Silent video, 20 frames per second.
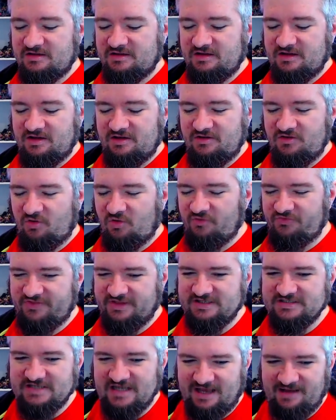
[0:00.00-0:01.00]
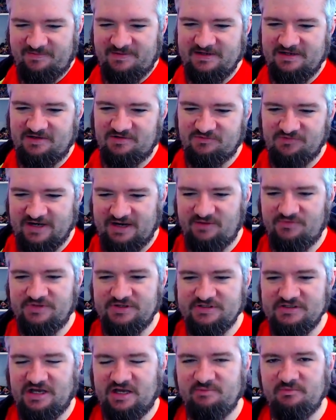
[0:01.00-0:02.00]
And this happening around the
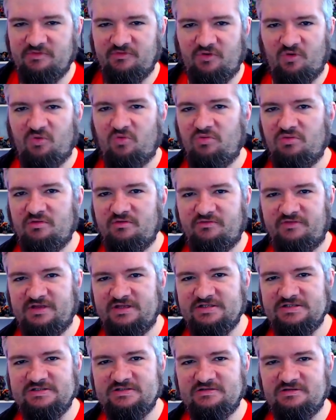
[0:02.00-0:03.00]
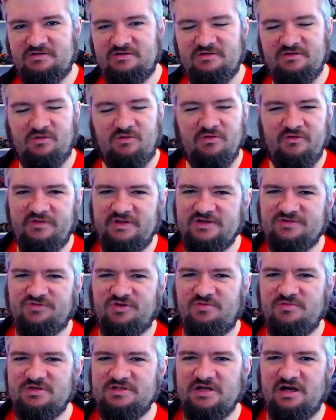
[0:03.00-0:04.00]
time of all of these
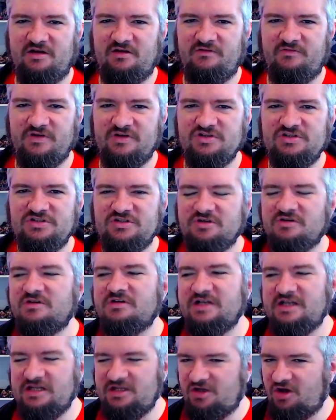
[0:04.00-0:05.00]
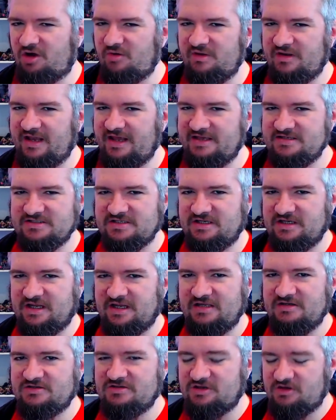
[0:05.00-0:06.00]
rumours kind of suddenly coalescing
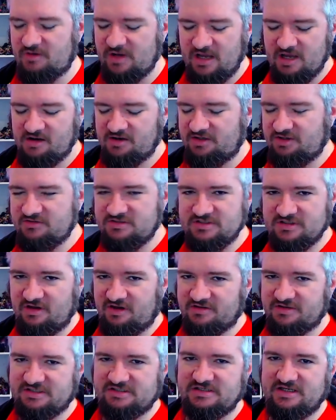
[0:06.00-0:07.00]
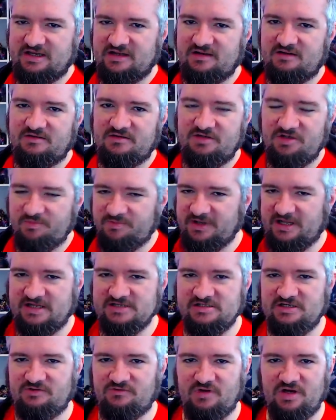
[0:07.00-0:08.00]
into new starter set, new
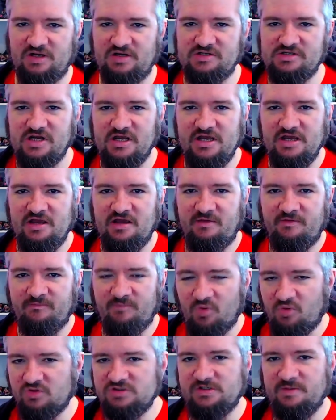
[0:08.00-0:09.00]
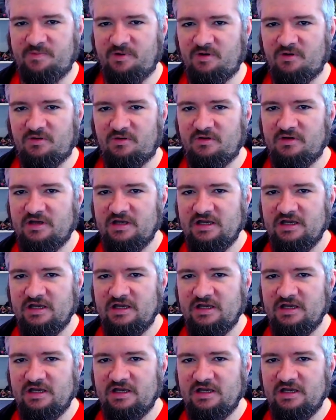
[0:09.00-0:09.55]
plastic range, more support.